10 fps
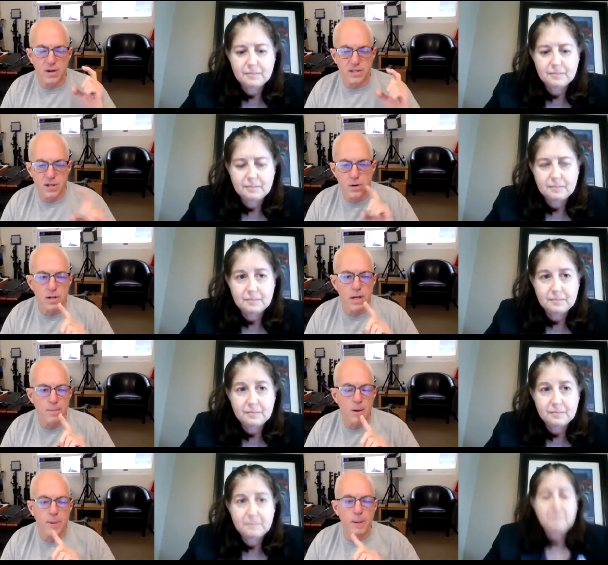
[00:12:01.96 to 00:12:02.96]
Speaker 1: certain
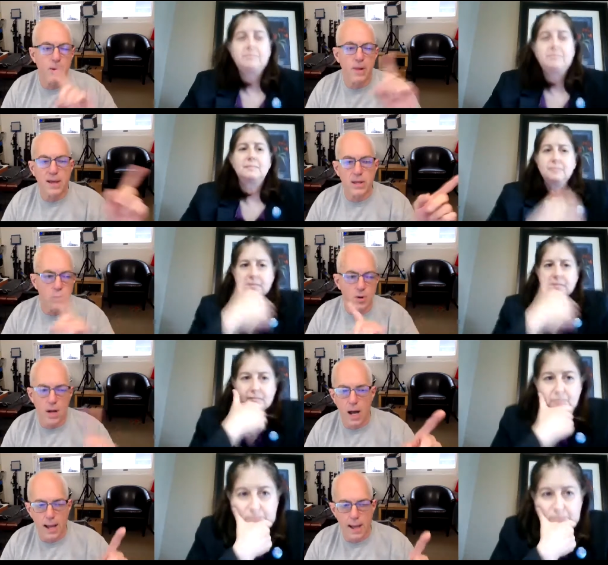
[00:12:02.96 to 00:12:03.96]
number of people like you and
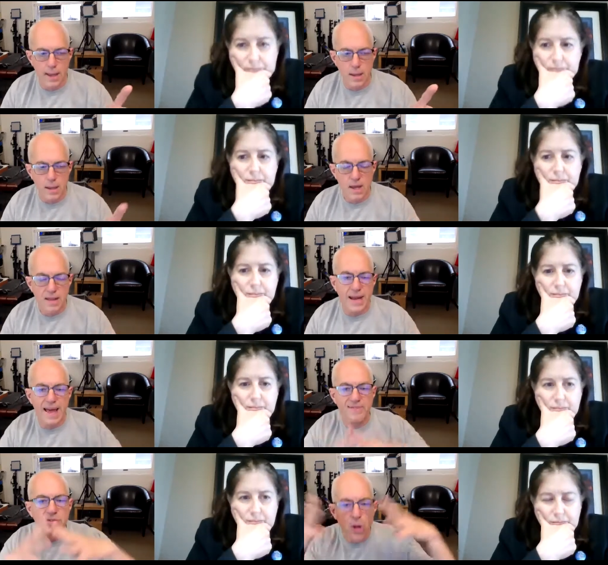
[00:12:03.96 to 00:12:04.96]
I that mm-hmm.
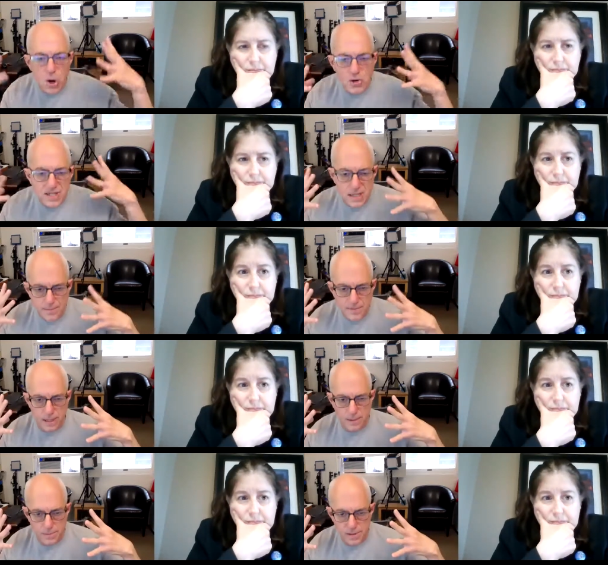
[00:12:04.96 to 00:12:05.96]
have no
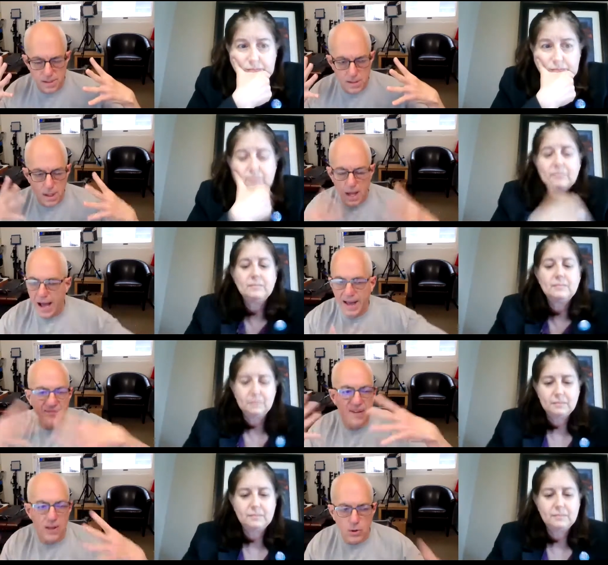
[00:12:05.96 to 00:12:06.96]
symptoms. I
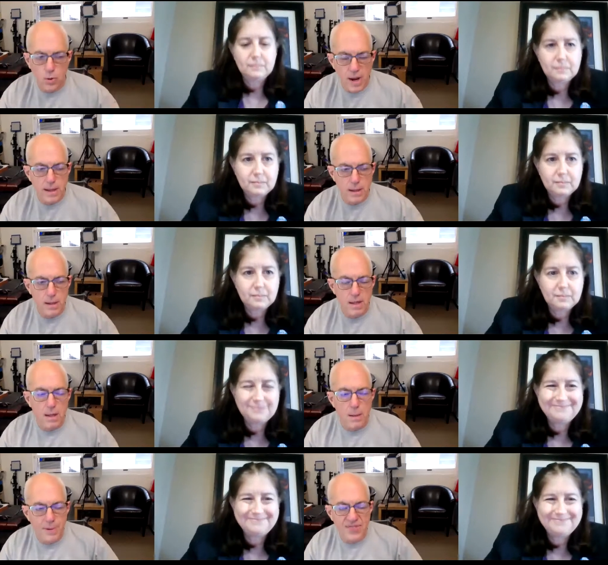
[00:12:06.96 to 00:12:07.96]
feel great,
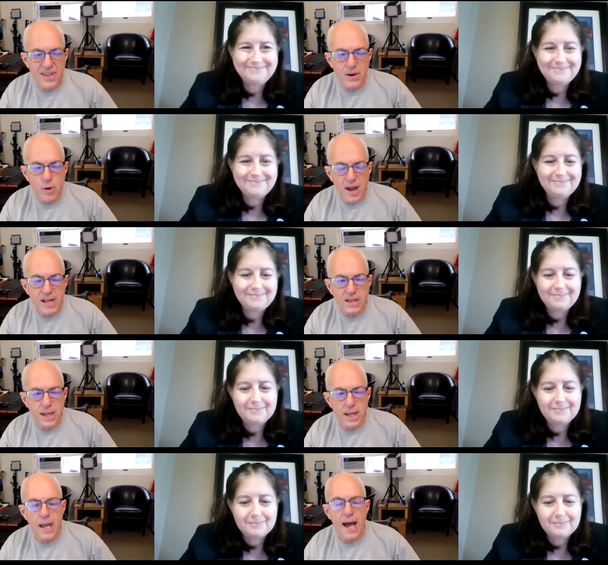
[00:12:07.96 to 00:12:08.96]
but
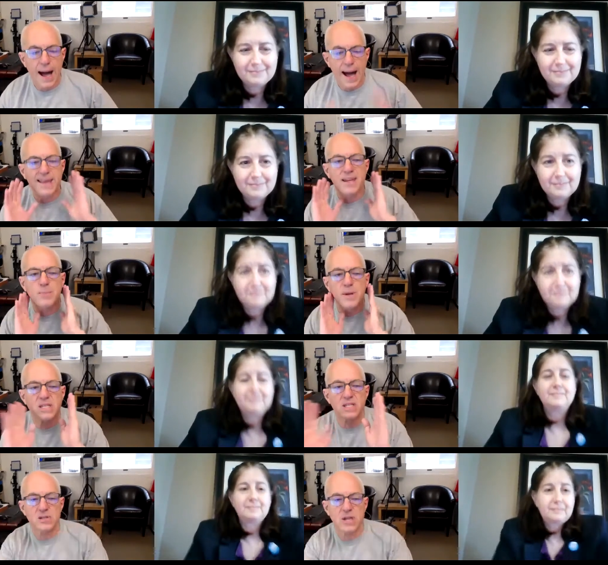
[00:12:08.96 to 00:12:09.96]
theoretically, I could be
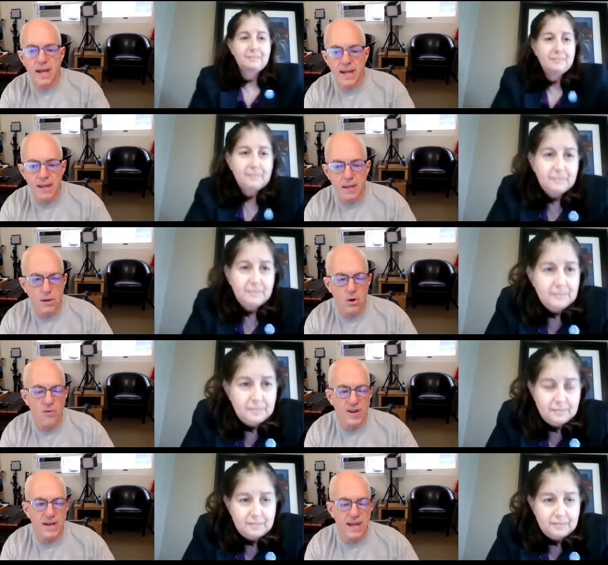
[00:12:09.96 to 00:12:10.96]
shedding
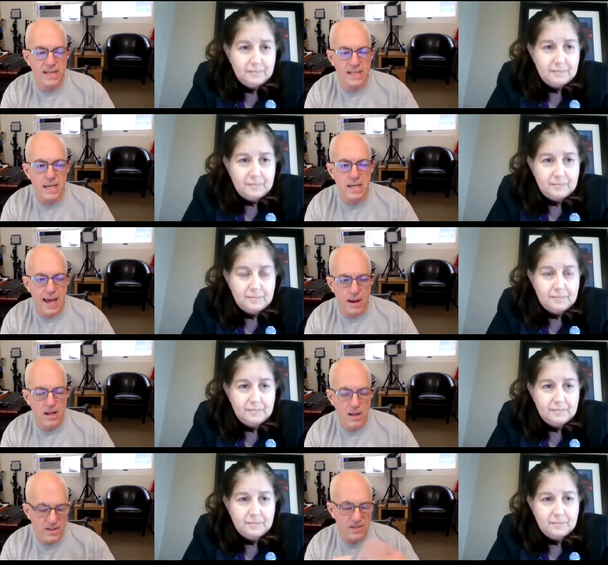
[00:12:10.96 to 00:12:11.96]
COVID 19 out,
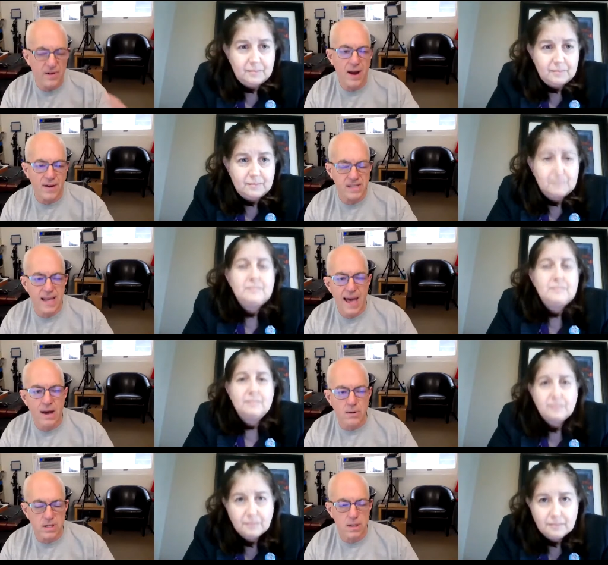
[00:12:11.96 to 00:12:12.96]
the virus
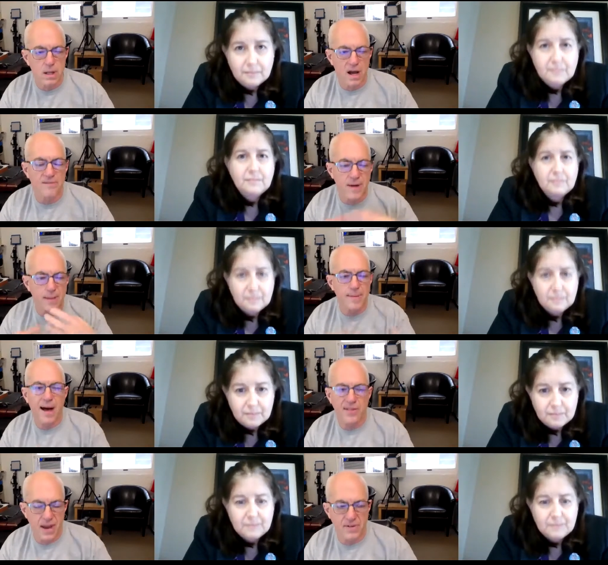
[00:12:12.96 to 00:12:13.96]
out of my
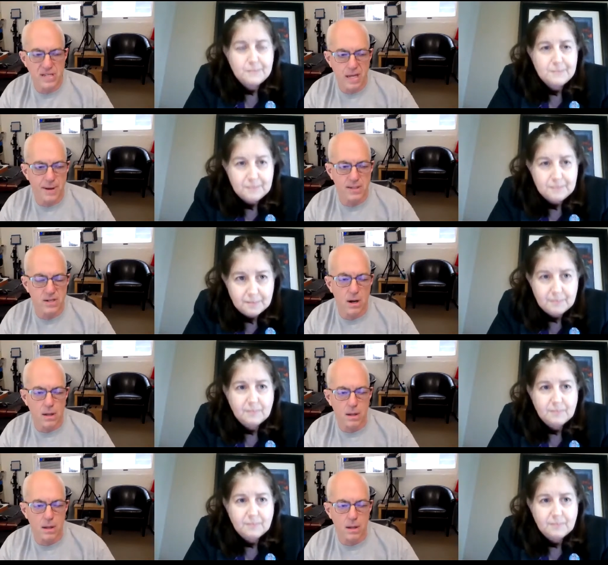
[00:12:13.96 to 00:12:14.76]
mouth every time I talk.